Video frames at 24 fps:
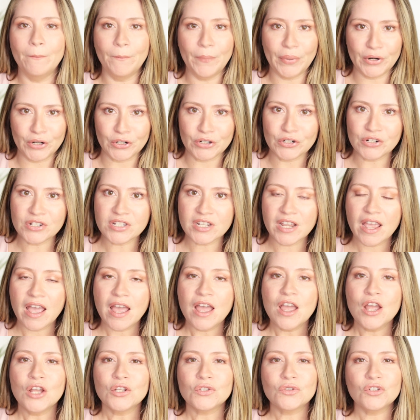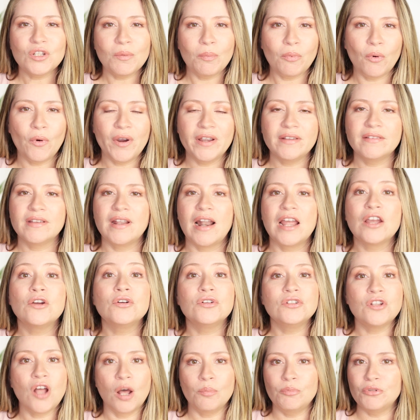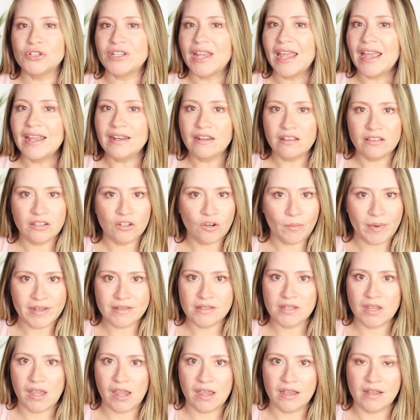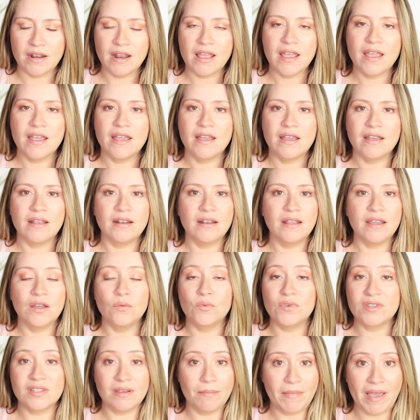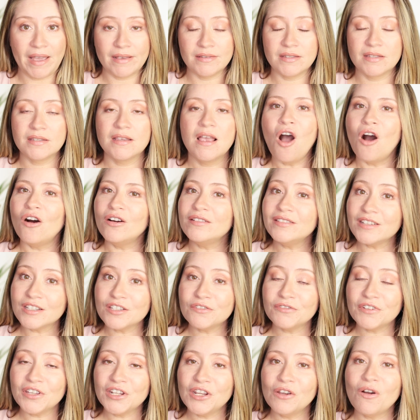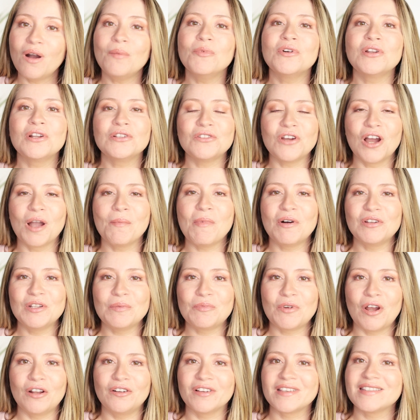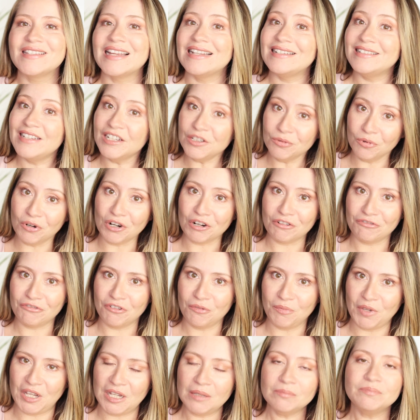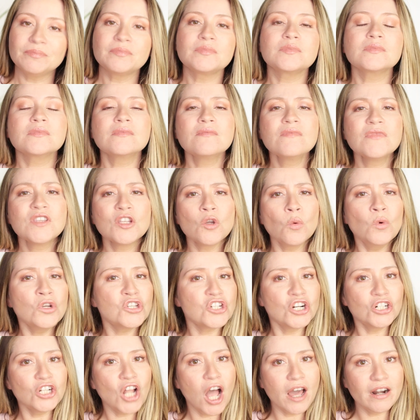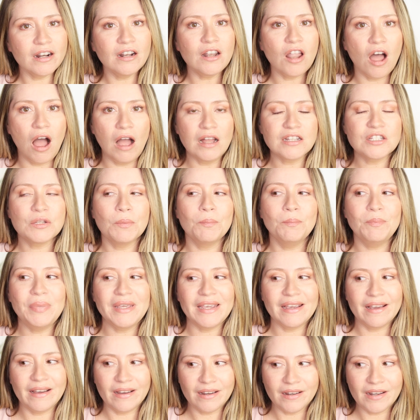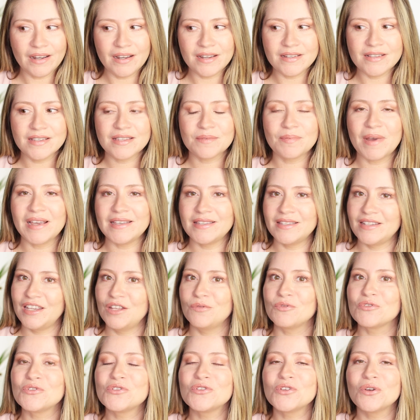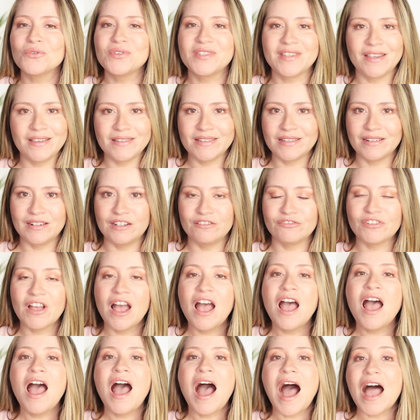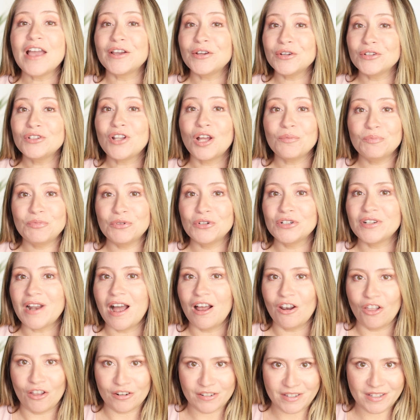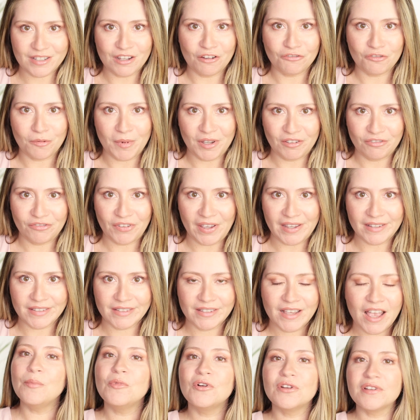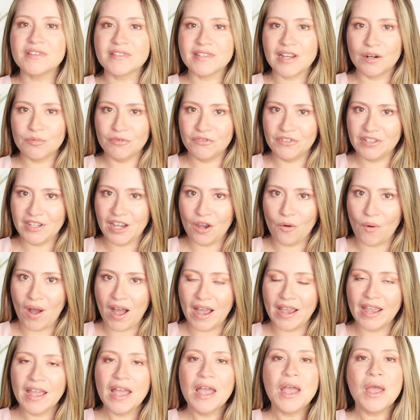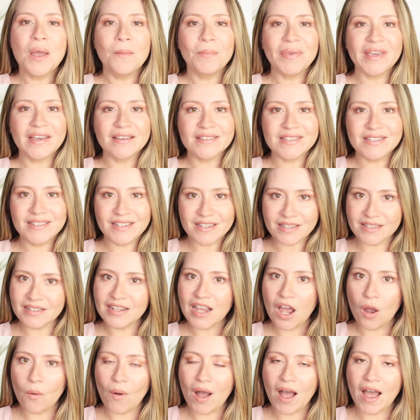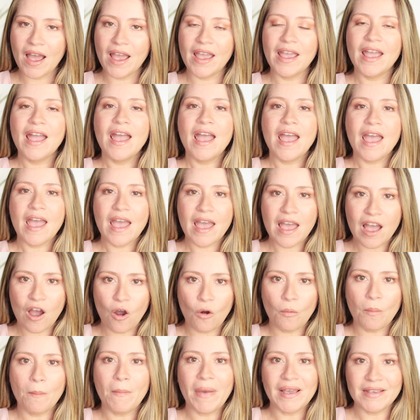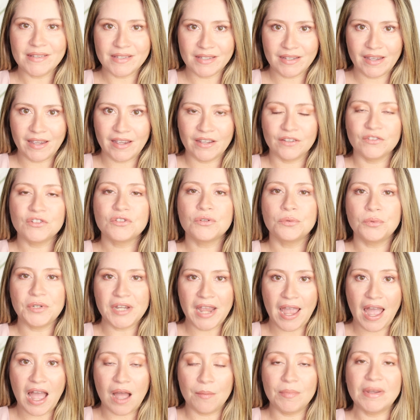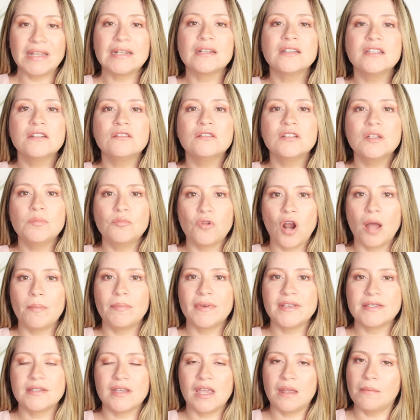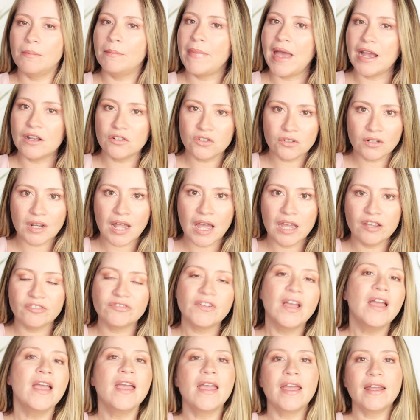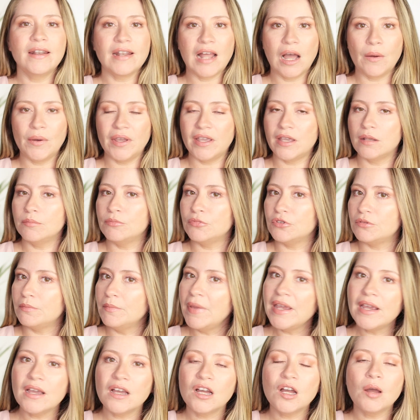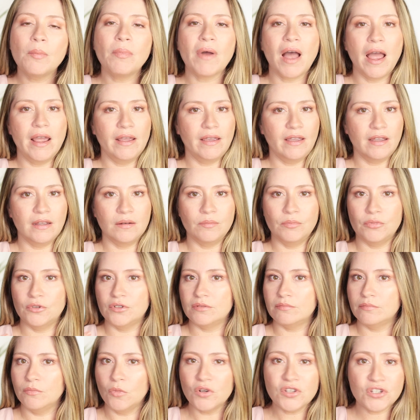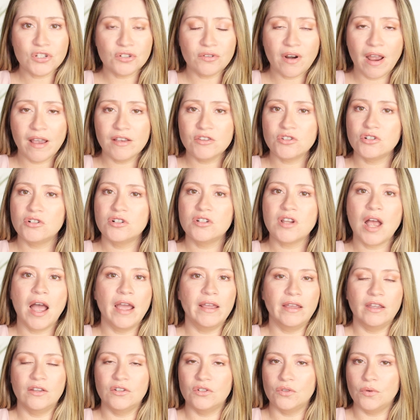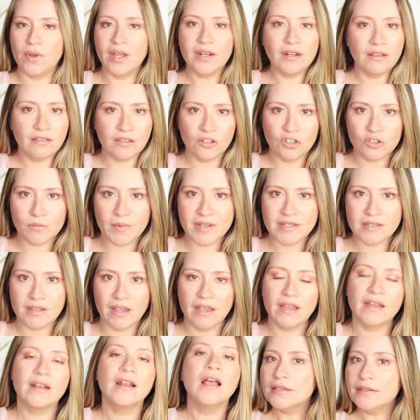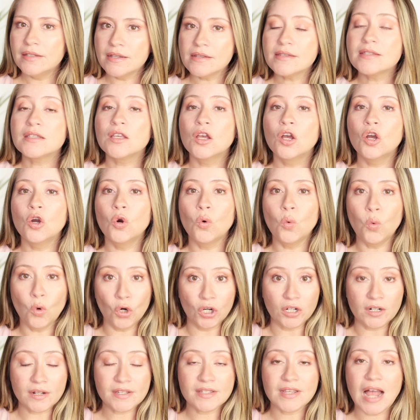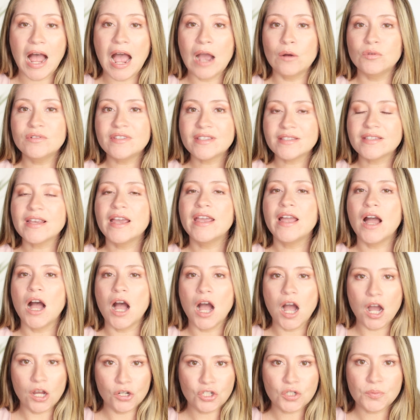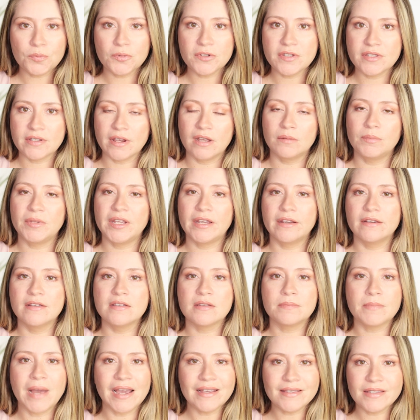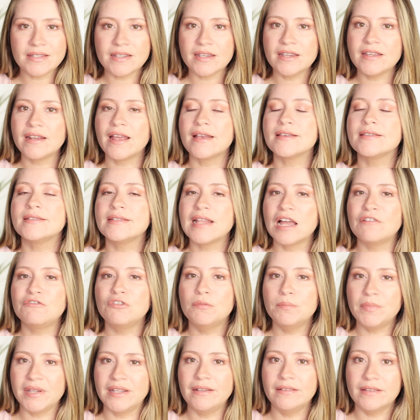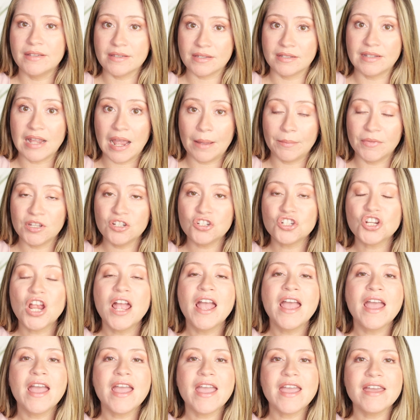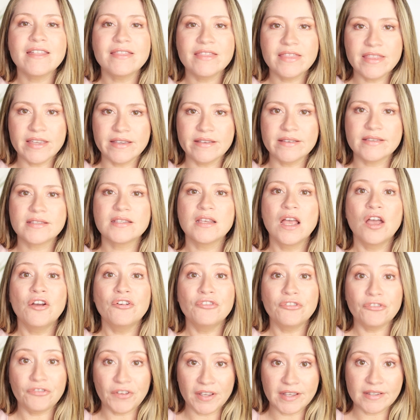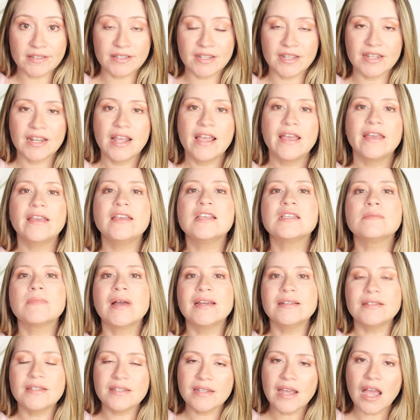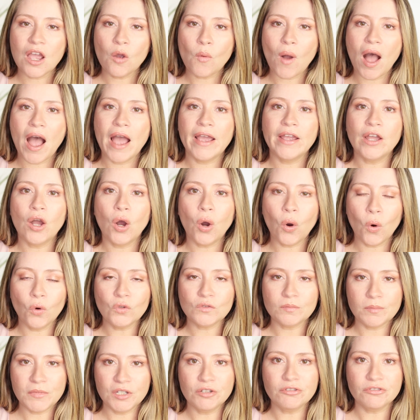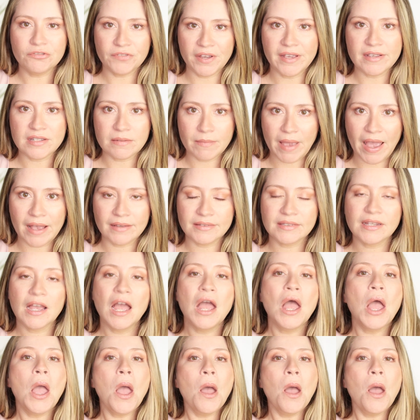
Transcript: burned to the point that I could not put anything on my skin and it was a mess. On this video, I'm gonna talk about the products that did work for me, which are not a lot, because my skin was so sensitive, I could not put a lot of stuff on my face. I'm gonna start with DIY, because this DIY helped my skin to rehab. It literally brought my skin back to life, and now I can put makeup, I can put moisturizer, I can do anything to my skin. This works, I would say 100%, because my skin has never been this damaged, and this fixed it. It's my DIY oatmeal face mask.